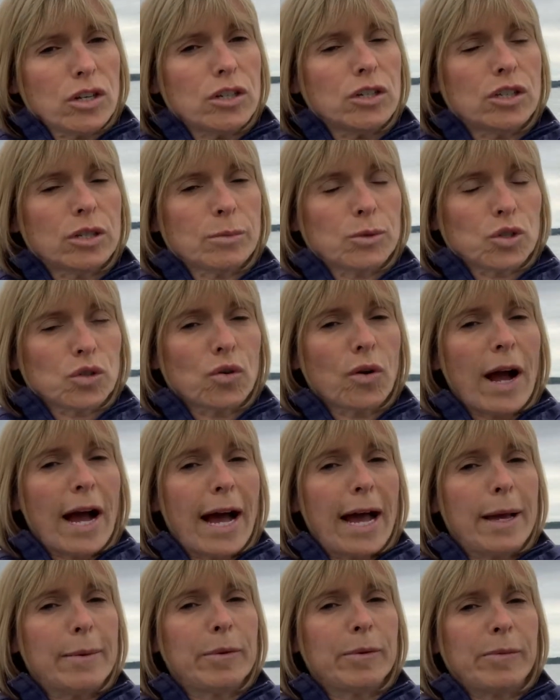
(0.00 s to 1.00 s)
you
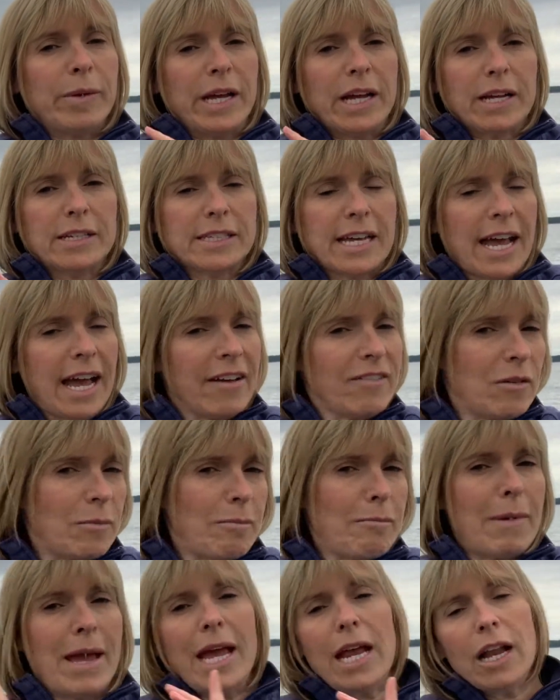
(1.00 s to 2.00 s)
subscribe, because I haven't
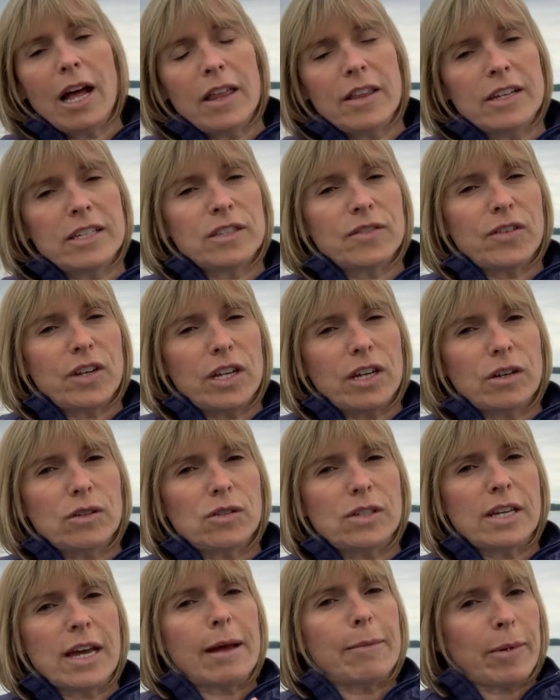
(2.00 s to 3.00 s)
made all these
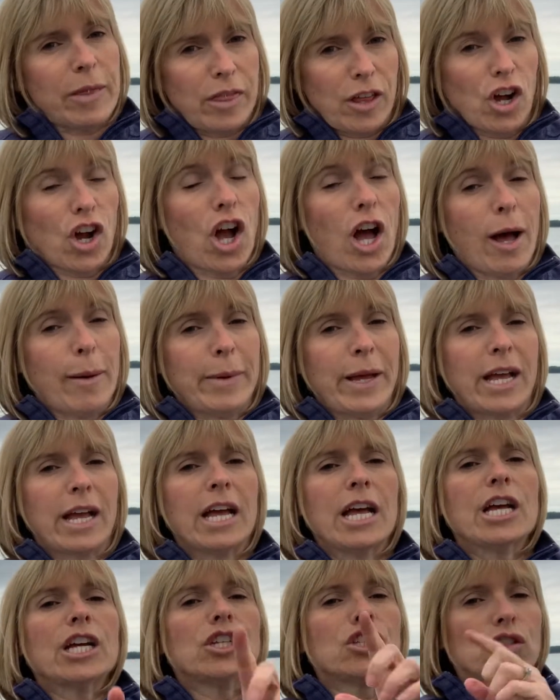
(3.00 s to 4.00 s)
videos yet, but they're
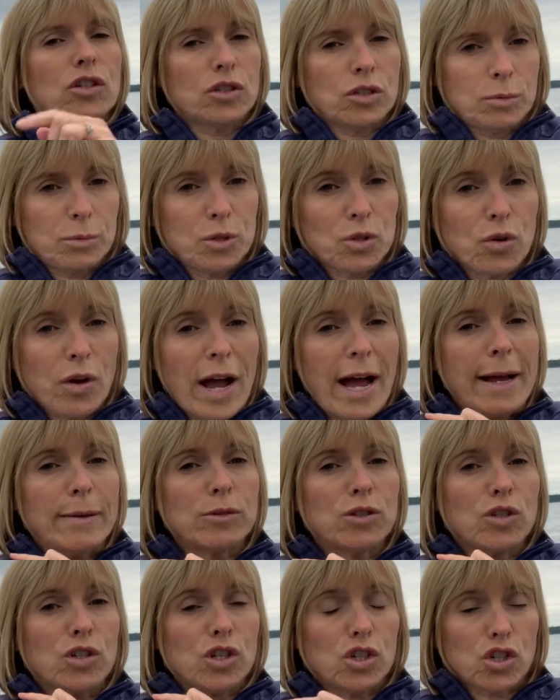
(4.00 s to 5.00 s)
coming. So subscribe
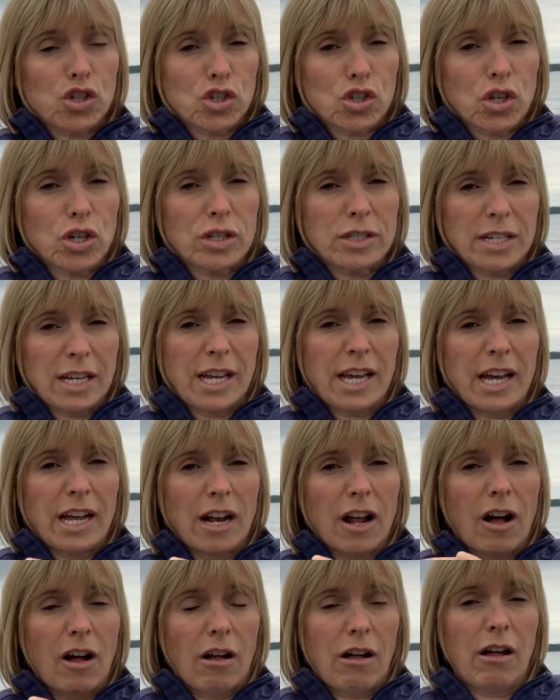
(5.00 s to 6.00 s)
so you're sure to get
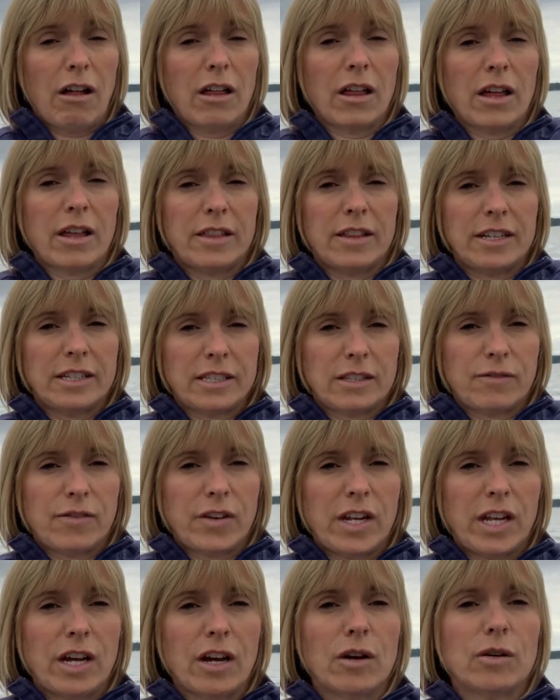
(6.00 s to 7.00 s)
all these
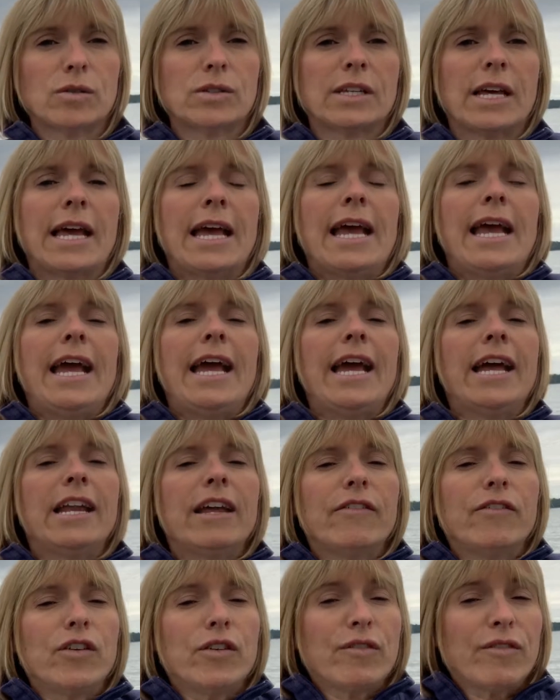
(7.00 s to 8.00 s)
videos. And
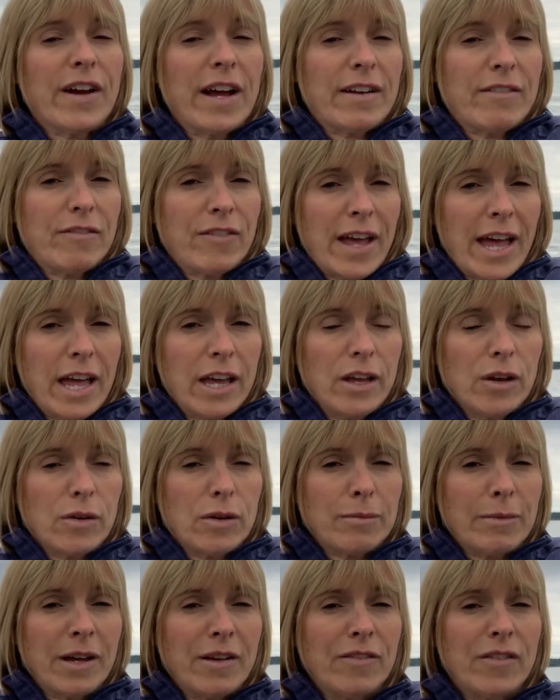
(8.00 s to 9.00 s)
if you find value
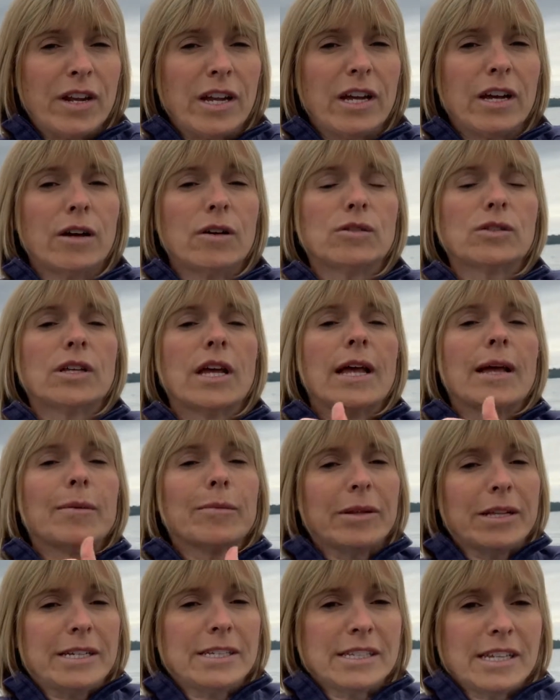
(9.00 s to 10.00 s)
in my videos,
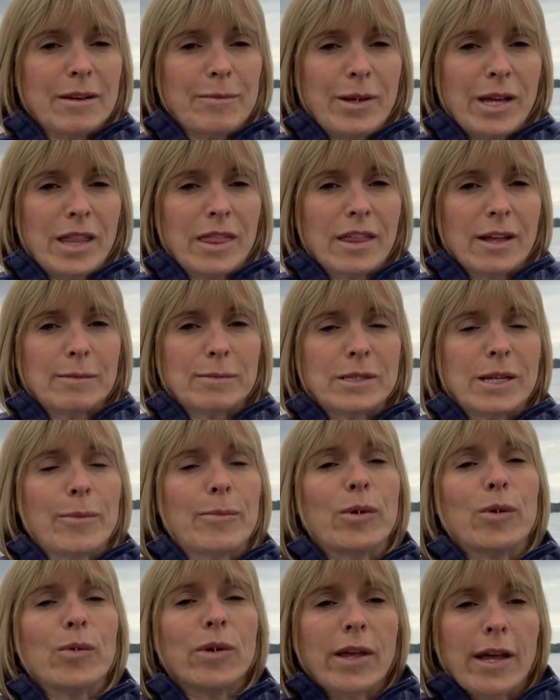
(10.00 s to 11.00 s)
please give me a thumbs up.
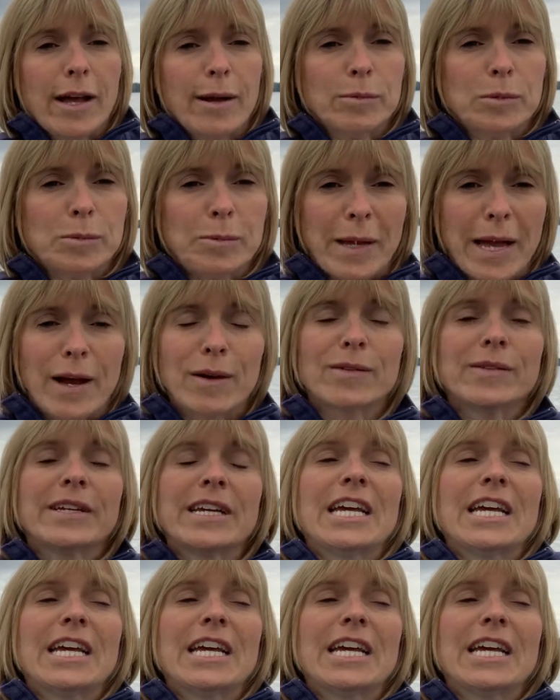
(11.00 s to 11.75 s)
It really helps me out.